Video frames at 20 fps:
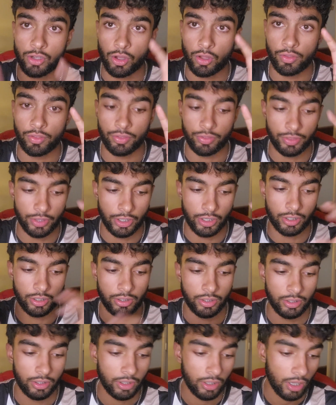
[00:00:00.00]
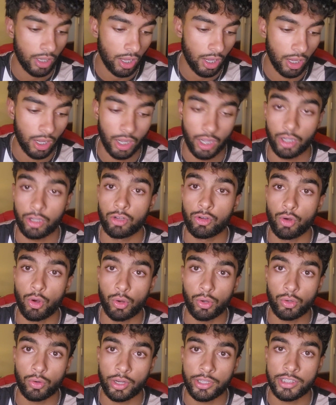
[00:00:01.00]
on the
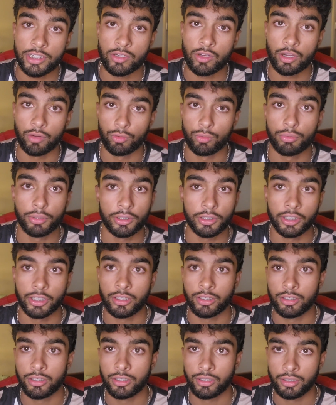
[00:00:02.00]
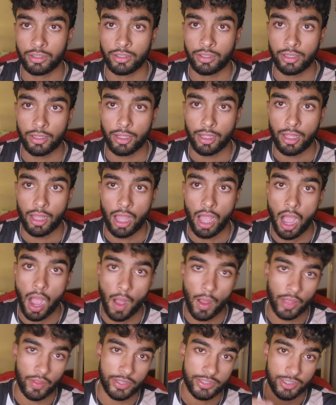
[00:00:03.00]
quote criteria rubric thing.
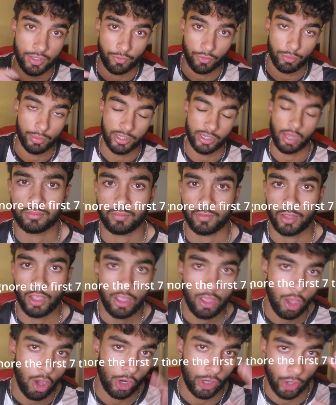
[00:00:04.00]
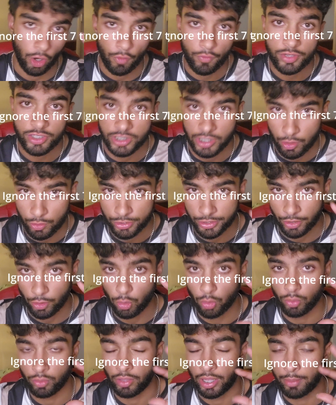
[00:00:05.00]
And that's it for me now. Okay, obviously that was
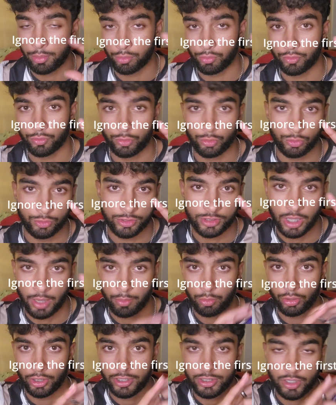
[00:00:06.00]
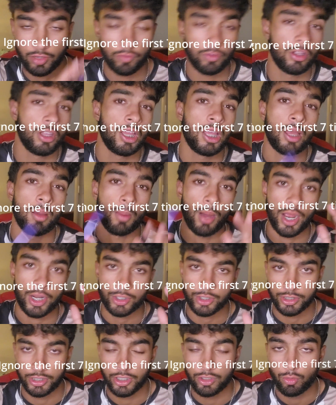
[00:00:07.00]
all April Fool's type related stuff, but I
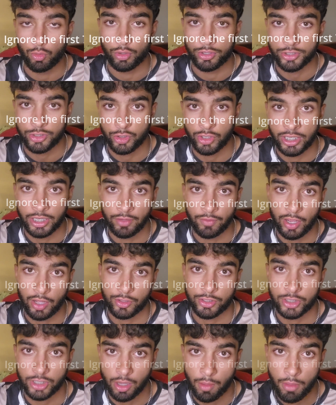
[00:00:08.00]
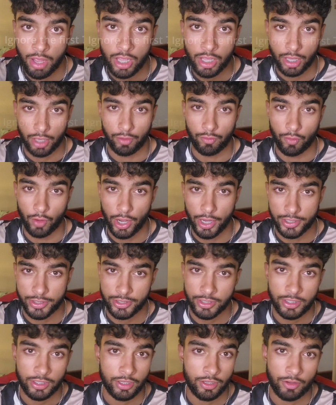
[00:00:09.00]
actually did want to give out some
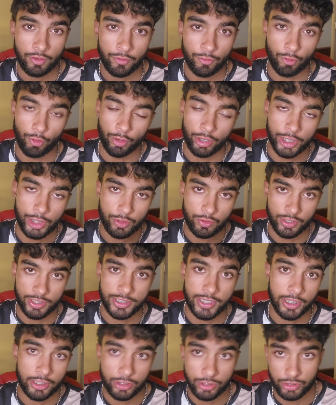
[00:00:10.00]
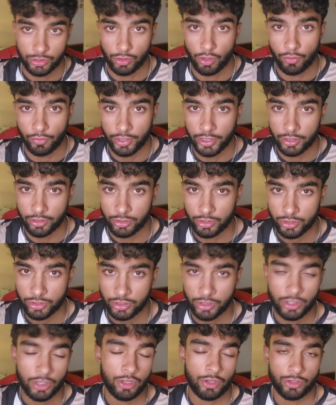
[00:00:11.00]
advice for each of the sections of English.
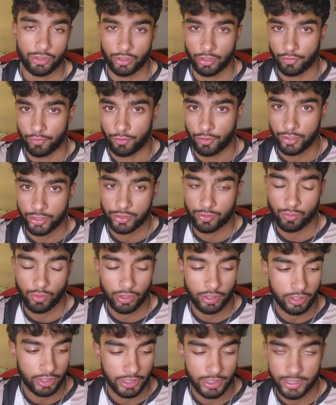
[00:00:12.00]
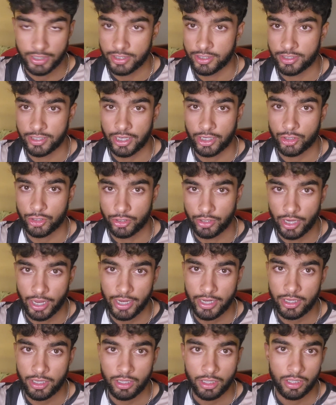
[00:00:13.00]
So the first one is section
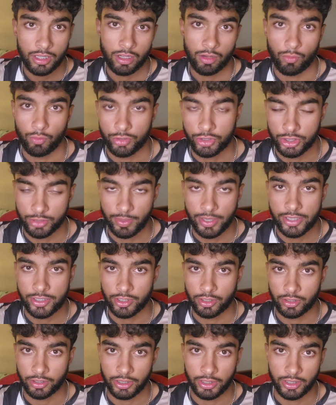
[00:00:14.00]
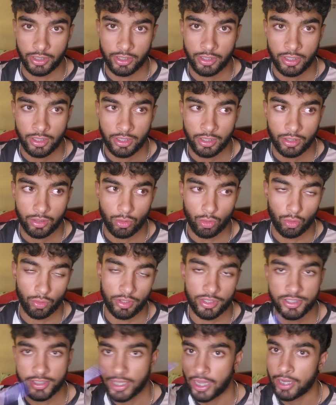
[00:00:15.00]
A, which is basically all the
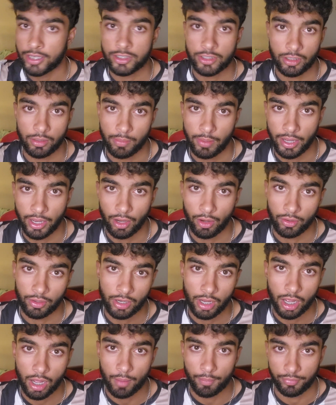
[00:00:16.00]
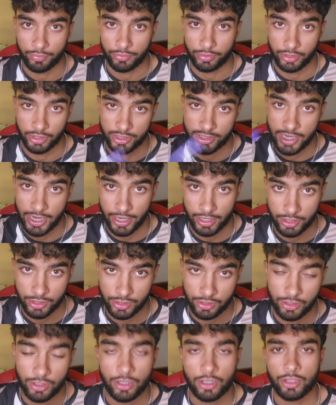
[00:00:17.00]
SACs about the
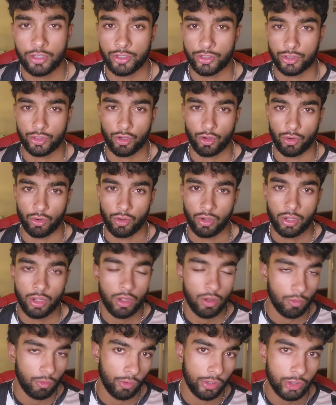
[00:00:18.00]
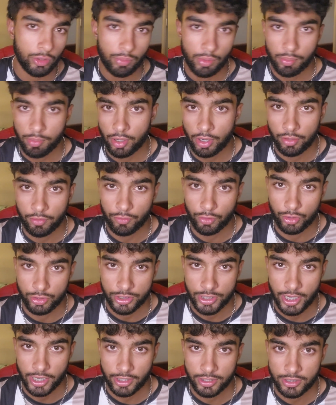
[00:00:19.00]
text. So when you're preparing for your
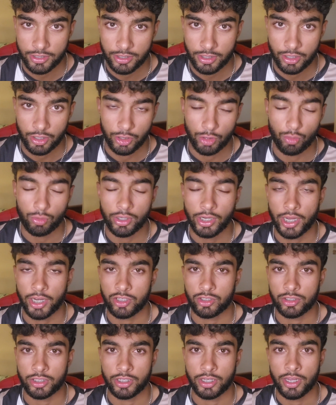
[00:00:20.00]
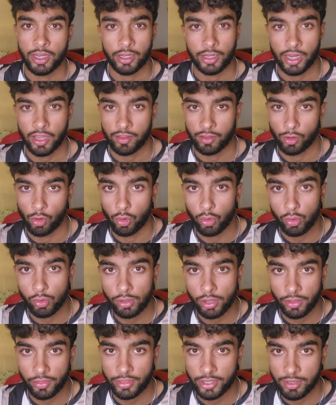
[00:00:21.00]
text, you want to actually gather all
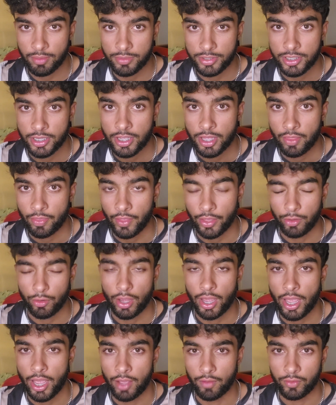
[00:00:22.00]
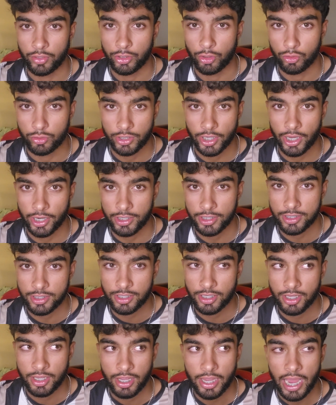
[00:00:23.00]
the themes that you have in your text
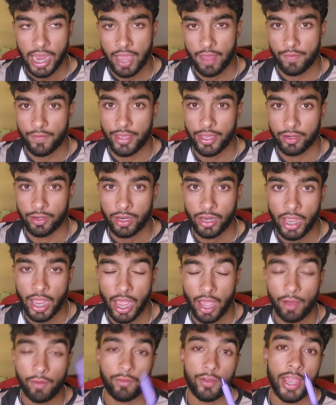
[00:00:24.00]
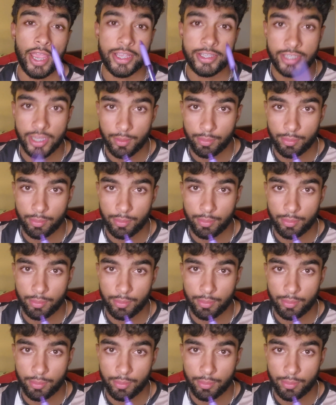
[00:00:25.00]
and then have essay